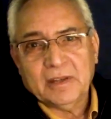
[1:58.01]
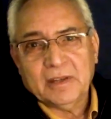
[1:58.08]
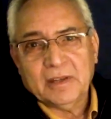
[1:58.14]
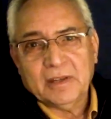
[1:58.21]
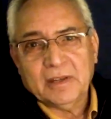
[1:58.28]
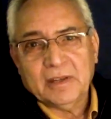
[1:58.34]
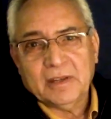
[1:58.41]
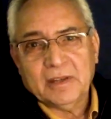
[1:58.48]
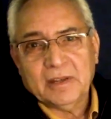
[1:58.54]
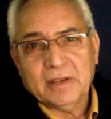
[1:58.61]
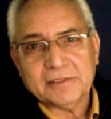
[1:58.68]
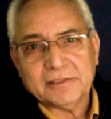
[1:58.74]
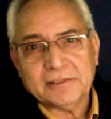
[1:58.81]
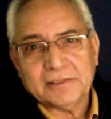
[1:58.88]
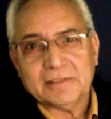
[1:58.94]

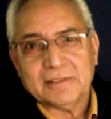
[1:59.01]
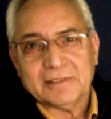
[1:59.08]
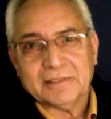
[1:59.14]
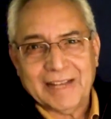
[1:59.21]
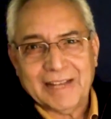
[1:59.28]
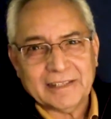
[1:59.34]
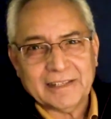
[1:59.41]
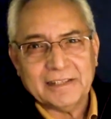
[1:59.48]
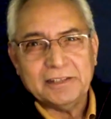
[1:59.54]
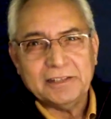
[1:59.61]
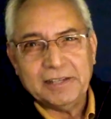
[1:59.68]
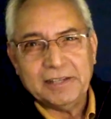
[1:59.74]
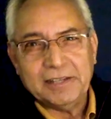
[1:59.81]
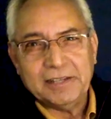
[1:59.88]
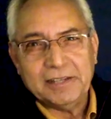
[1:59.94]
because that can
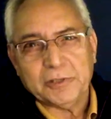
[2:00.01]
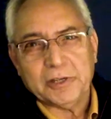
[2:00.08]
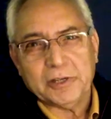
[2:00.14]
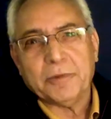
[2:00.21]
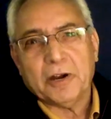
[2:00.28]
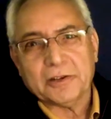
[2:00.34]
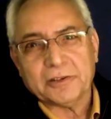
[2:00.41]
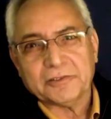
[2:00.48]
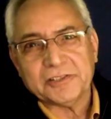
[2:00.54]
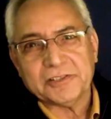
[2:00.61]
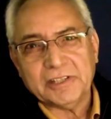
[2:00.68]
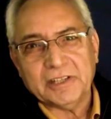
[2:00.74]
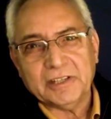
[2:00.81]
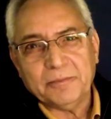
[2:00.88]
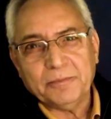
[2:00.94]
lead to
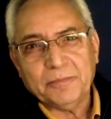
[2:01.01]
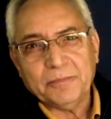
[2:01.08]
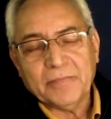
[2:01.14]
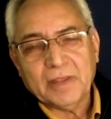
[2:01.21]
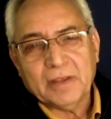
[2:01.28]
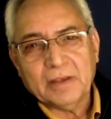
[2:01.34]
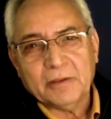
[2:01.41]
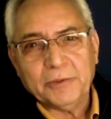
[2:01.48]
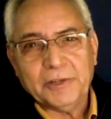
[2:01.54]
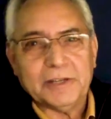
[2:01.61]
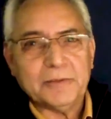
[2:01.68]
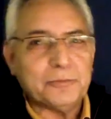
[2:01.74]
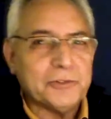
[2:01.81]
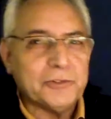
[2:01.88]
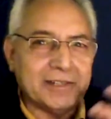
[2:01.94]
hypocrisy. We
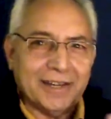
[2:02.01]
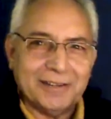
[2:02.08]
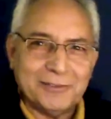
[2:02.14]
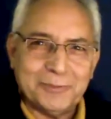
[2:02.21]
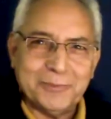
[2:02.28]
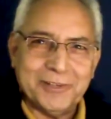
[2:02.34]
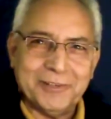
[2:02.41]
can pretend to be